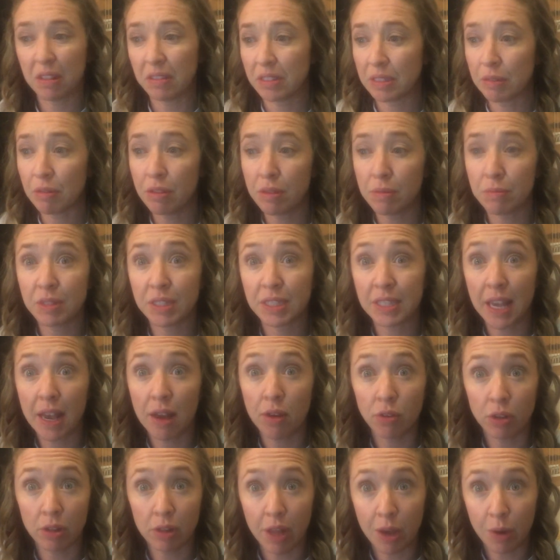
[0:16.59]
Some of them
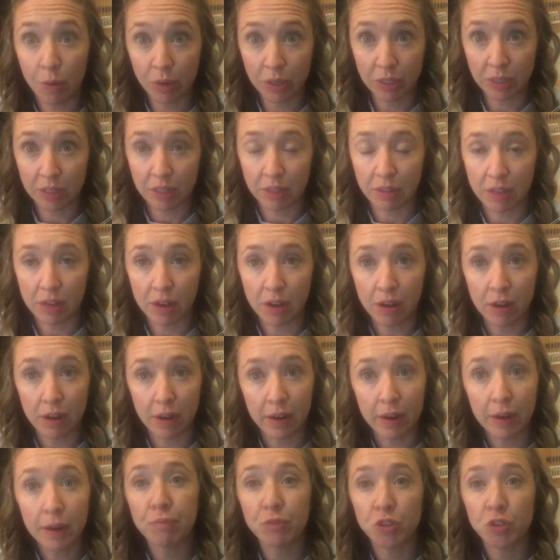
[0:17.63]
sound a lot worse than they are.